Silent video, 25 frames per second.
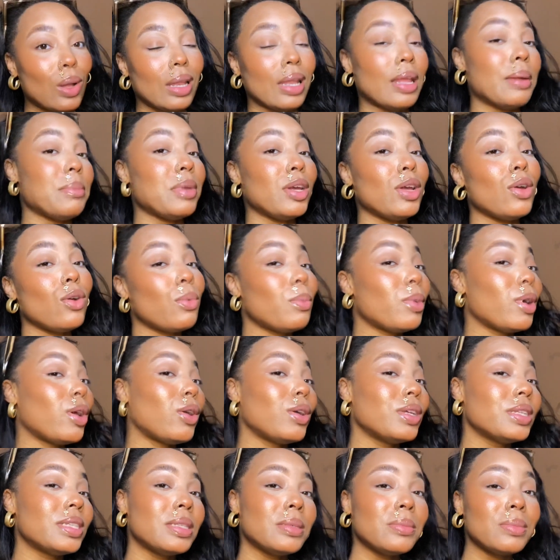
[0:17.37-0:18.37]
let me go put on
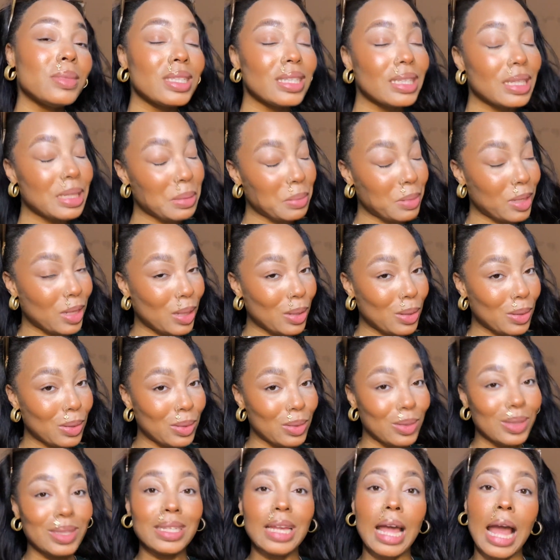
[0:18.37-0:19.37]
some sleep
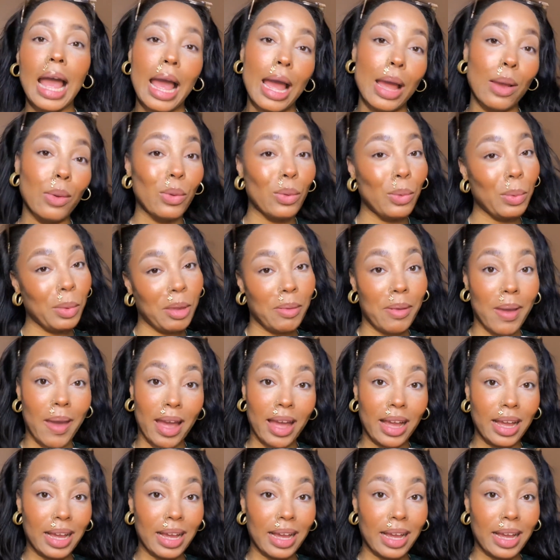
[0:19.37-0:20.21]
clothes. I will be back.